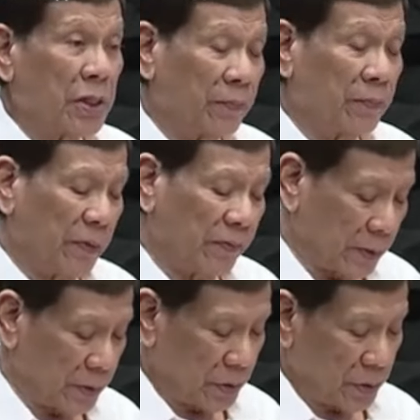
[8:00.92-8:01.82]
in
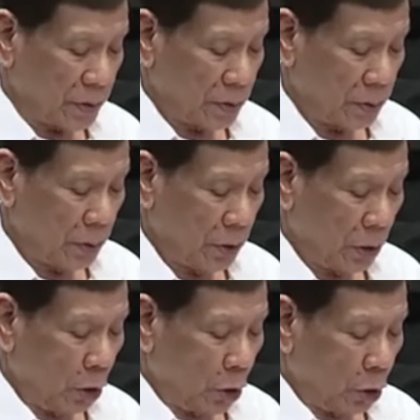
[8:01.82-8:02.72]
self-defense.
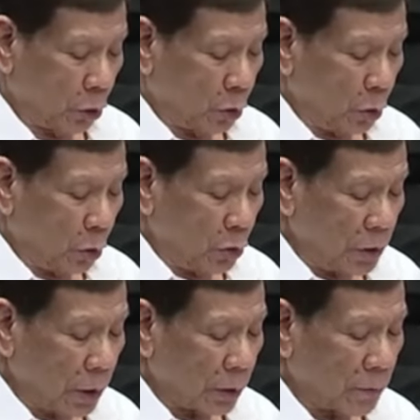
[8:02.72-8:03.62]
Do
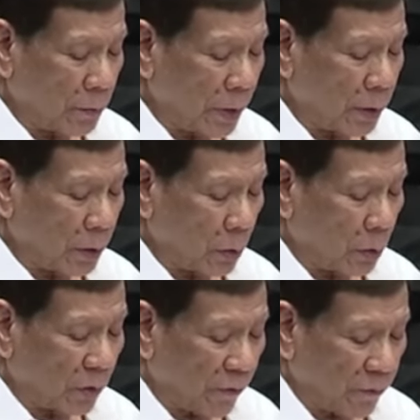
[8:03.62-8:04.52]
not make
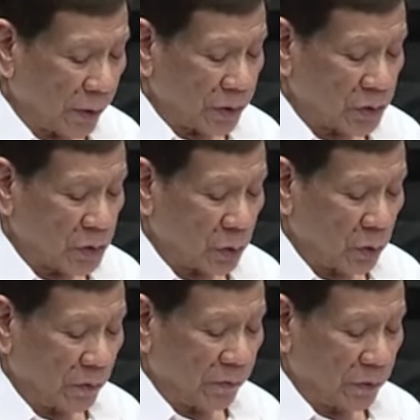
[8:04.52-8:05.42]
orphans
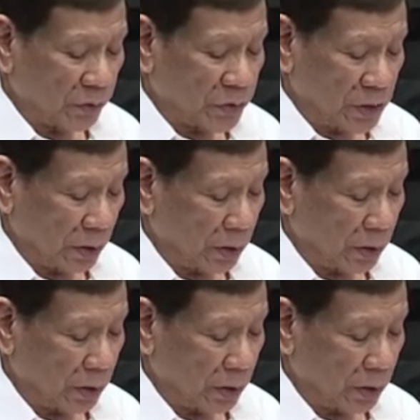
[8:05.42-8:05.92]
of your